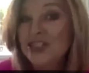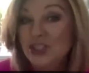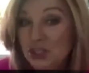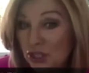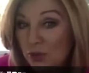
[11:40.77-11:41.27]
to
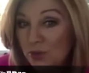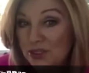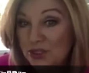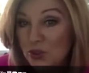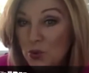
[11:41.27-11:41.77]
do
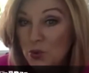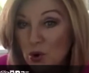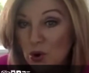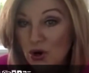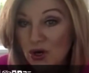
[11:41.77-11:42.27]
was to
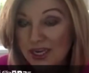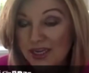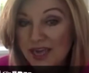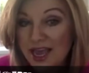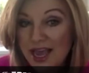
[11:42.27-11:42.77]
work
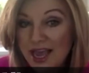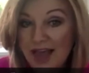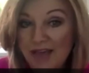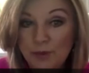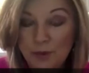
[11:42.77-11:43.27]
and
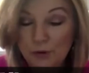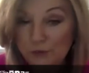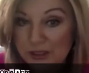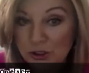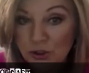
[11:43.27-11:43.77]
have a
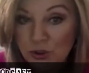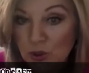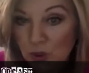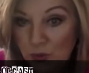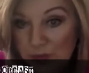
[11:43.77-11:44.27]
professional
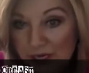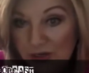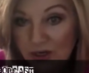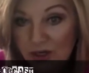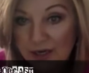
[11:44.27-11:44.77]

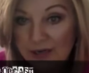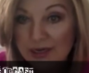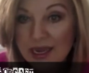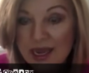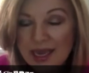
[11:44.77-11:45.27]
career and
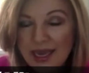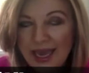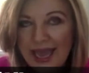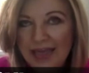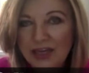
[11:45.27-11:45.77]

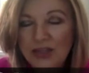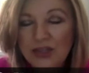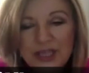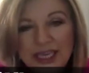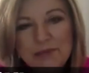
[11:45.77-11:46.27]
and
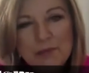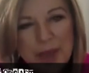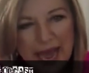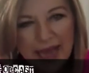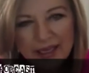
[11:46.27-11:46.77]
looking
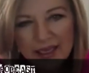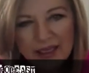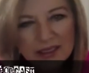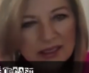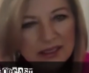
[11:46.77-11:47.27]
back,
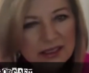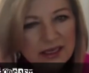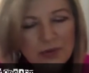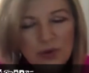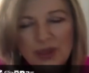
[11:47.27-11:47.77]

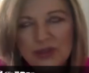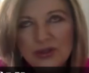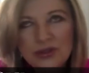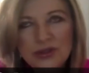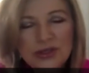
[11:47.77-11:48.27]
Samuel, I
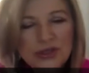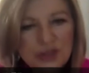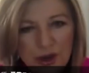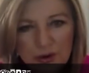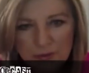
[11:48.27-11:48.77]
learned
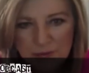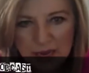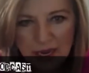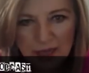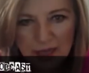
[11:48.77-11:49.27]
so
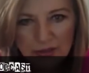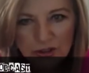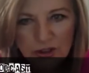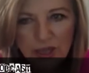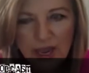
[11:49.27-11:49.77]
much